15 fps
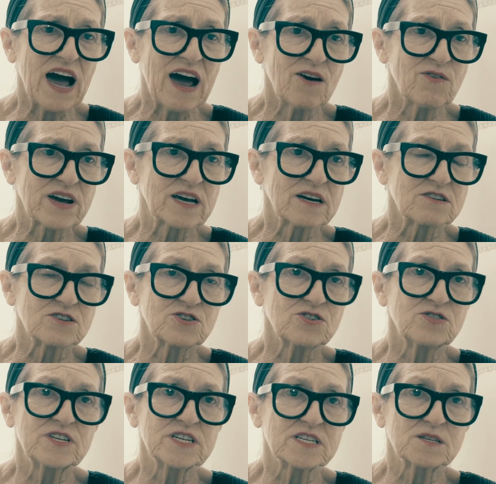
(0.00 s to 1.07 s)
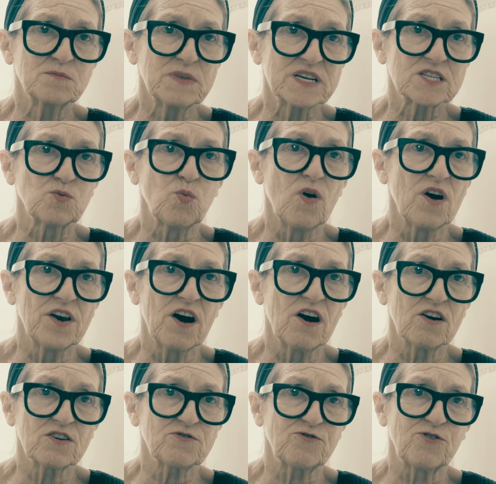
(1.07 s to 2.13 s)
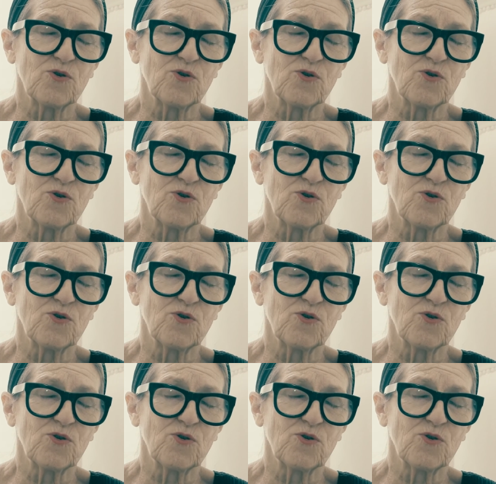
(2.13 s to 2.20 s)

arrogant to dismiss one art